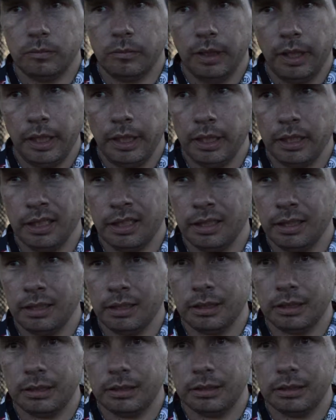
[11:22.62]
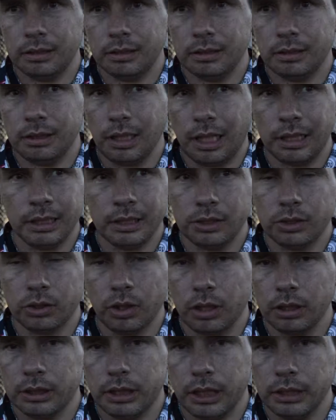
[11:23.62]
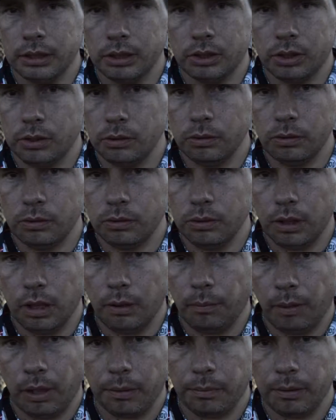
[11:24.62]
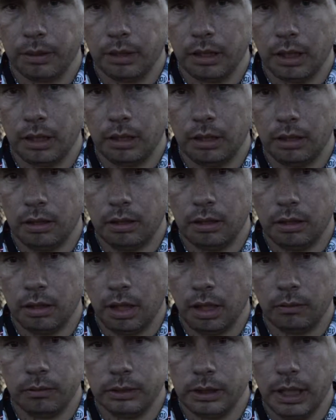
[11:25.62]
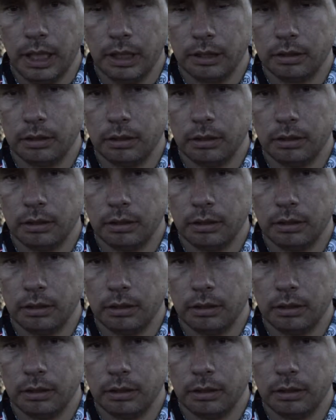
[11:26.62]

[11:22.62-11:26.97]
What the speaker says: and I didn't draw attention to the apartment that I was at.